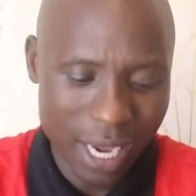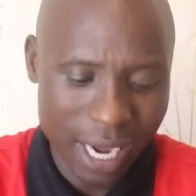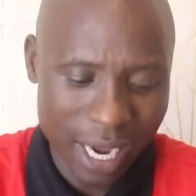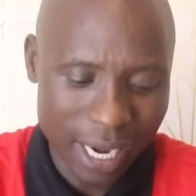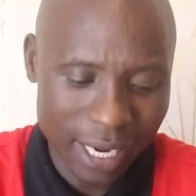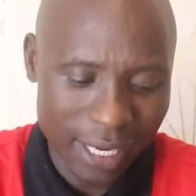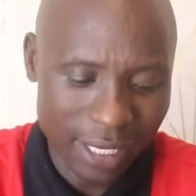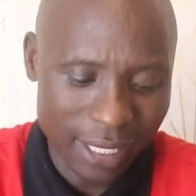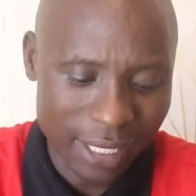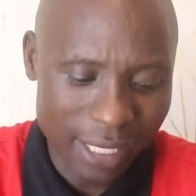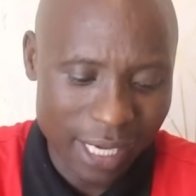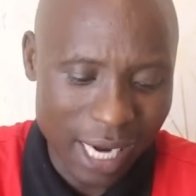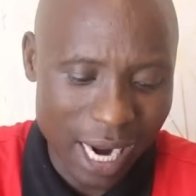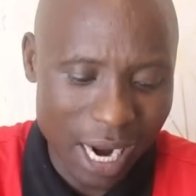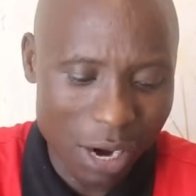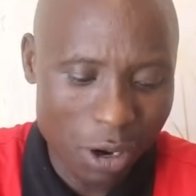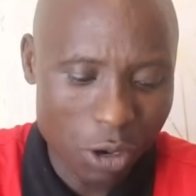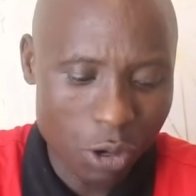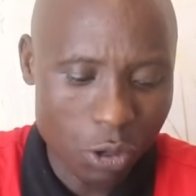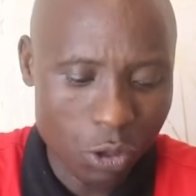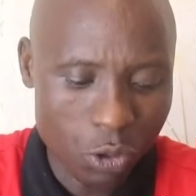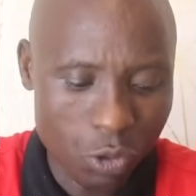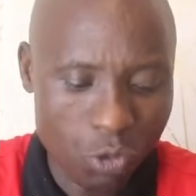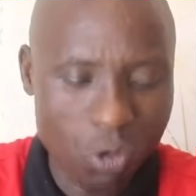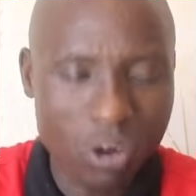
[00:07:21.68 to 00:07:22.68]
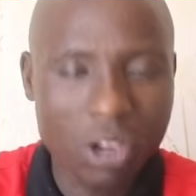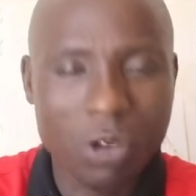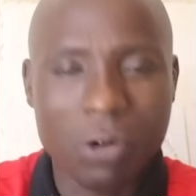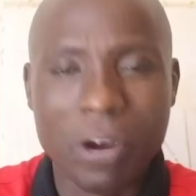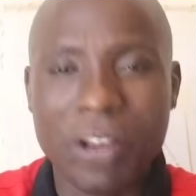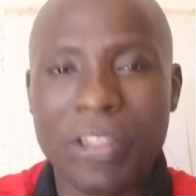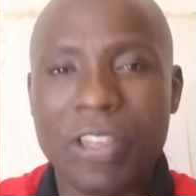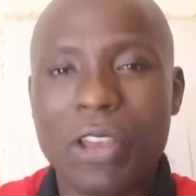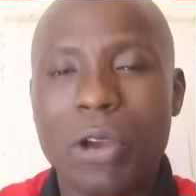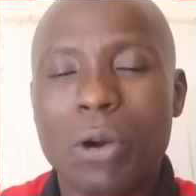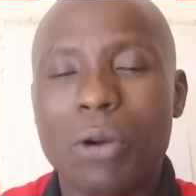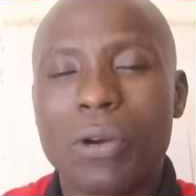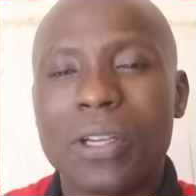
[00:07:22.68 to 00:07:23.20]
And now Ngugi wa
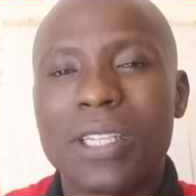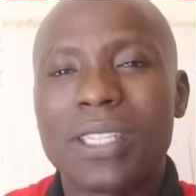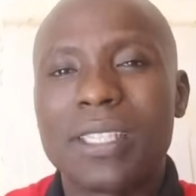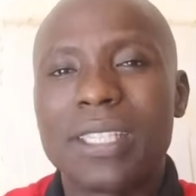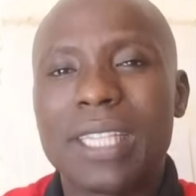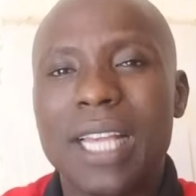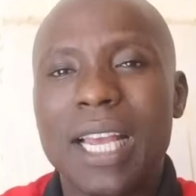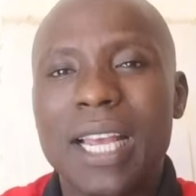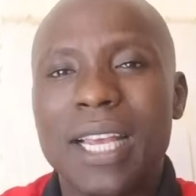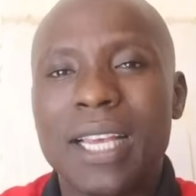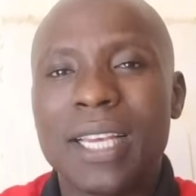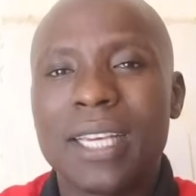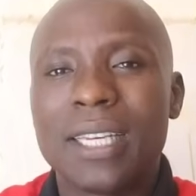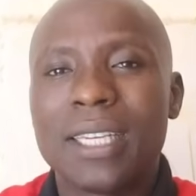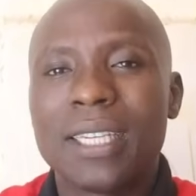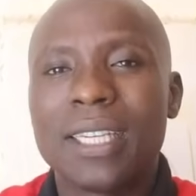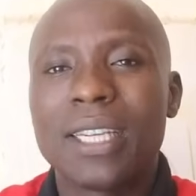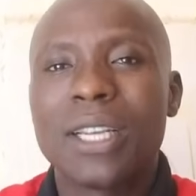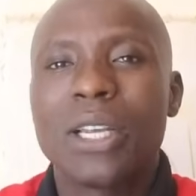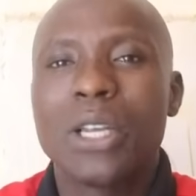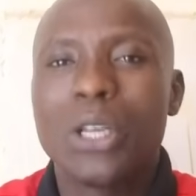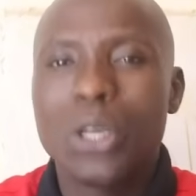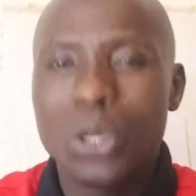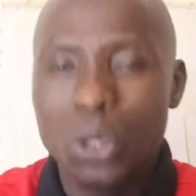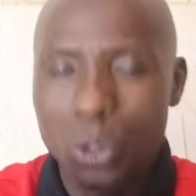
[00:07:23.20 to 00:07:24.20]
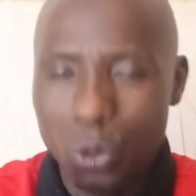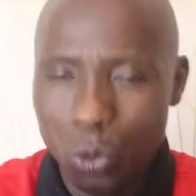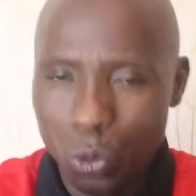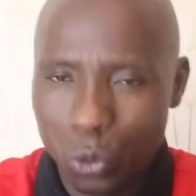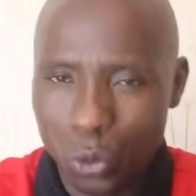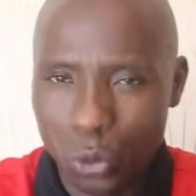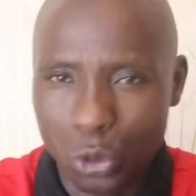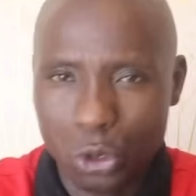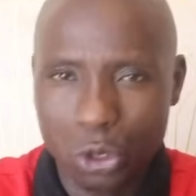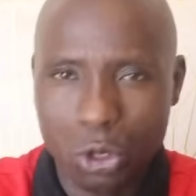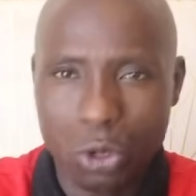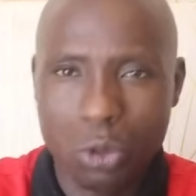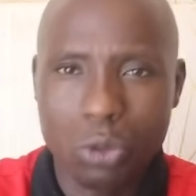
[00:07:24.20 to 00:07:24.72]
Thion'go is saying,
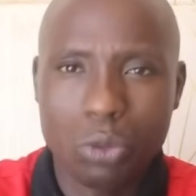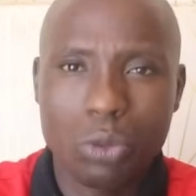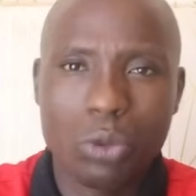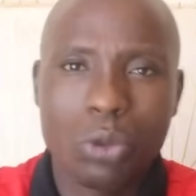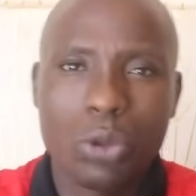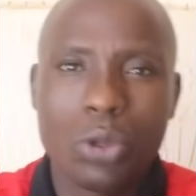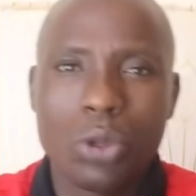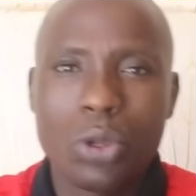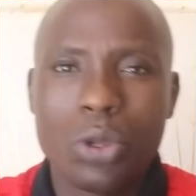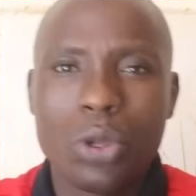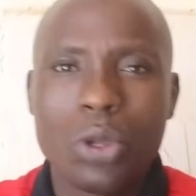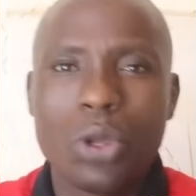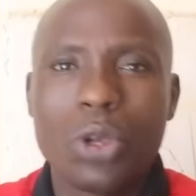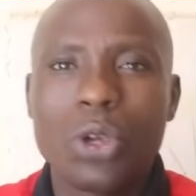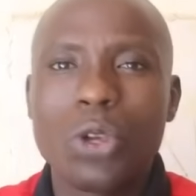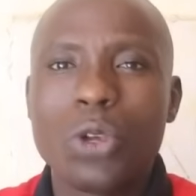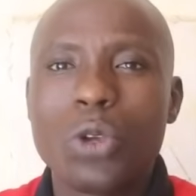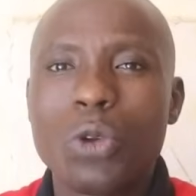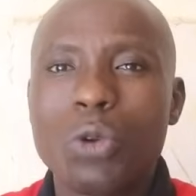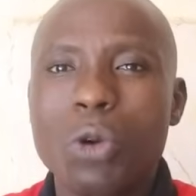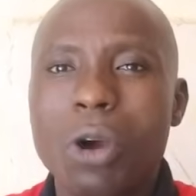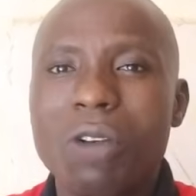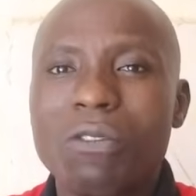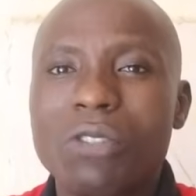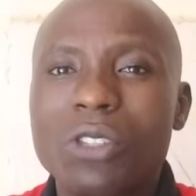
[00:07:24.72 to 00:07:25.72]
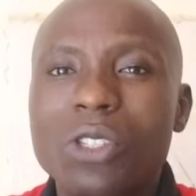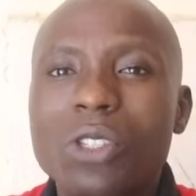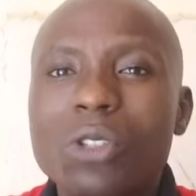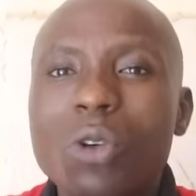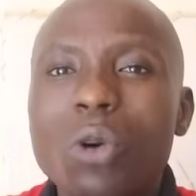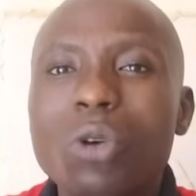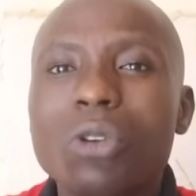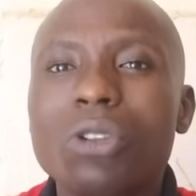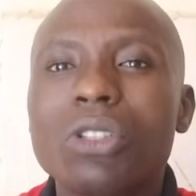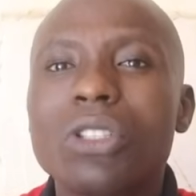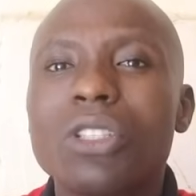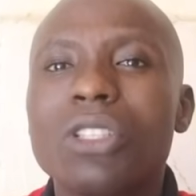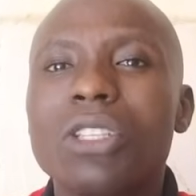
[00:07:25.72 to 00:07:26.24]
Ruto, you have
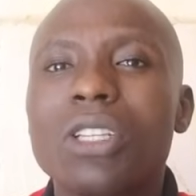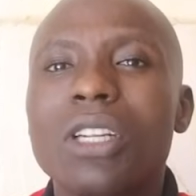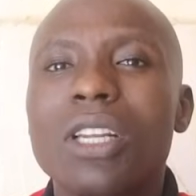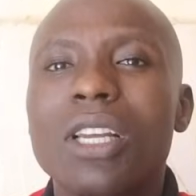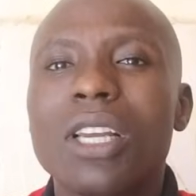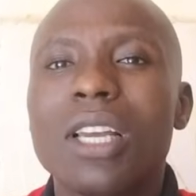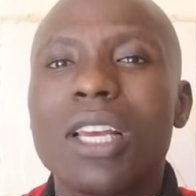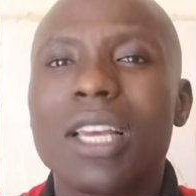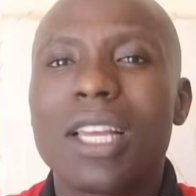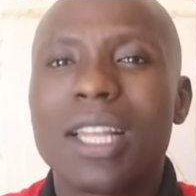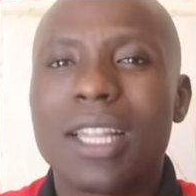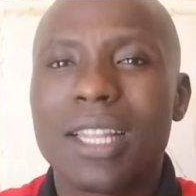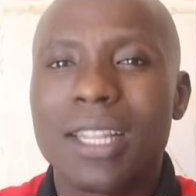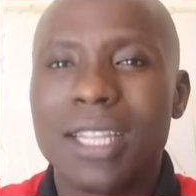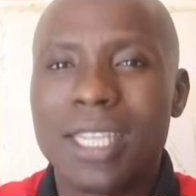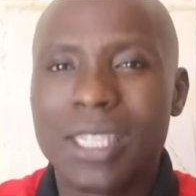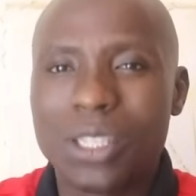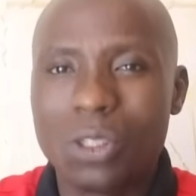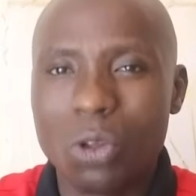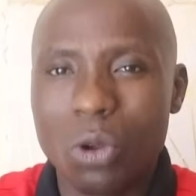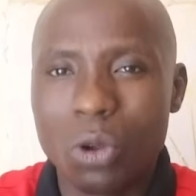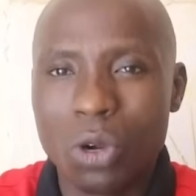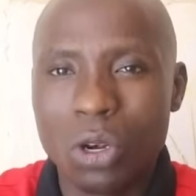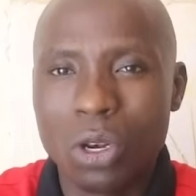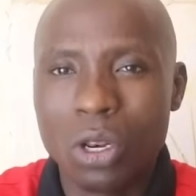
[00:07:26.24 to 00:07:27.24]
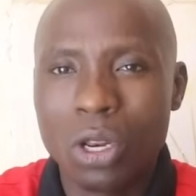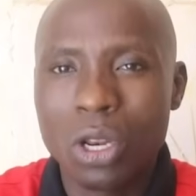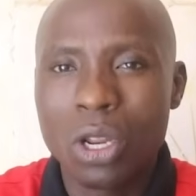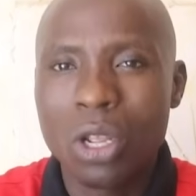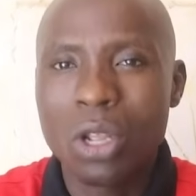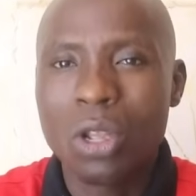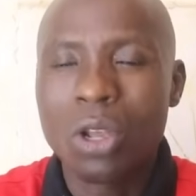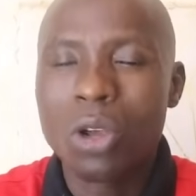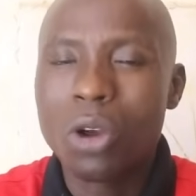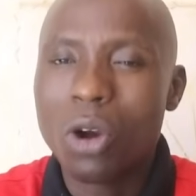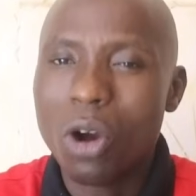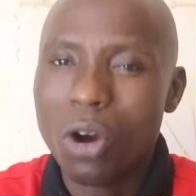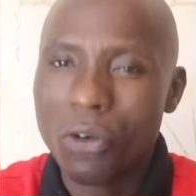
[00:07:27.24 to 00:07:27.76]
sold the soul
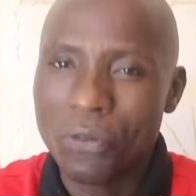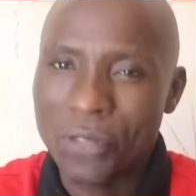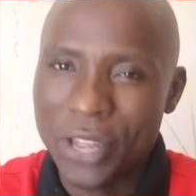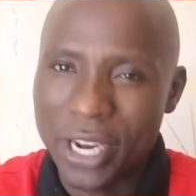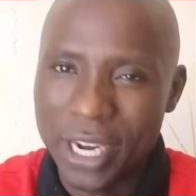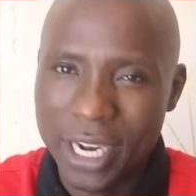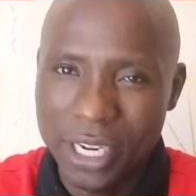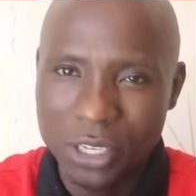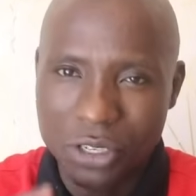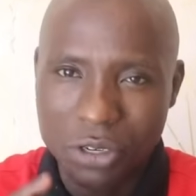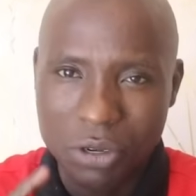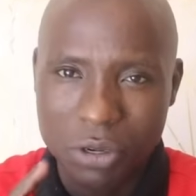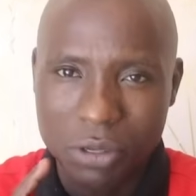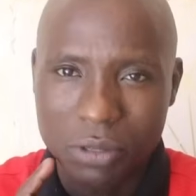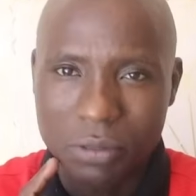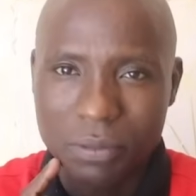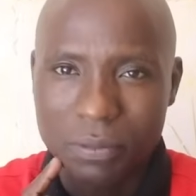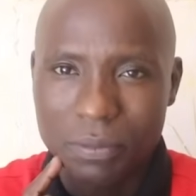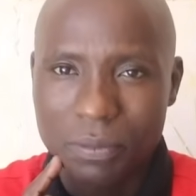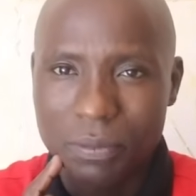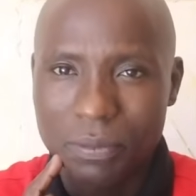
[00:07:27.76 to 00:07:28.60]
of the nation.